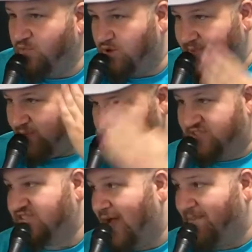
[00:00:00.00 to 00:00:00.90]
you want to be able
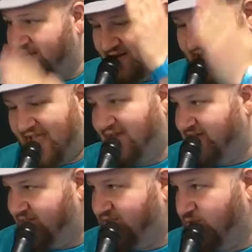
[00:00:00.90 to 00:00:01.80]
to stop it,
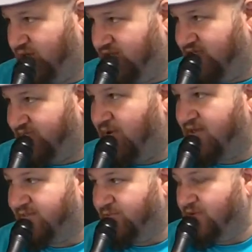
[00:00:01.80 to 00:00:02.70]
end it as quickly as
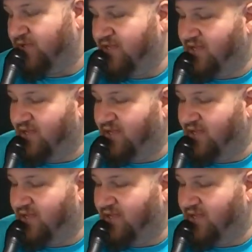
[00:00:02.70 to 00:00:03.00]
possible.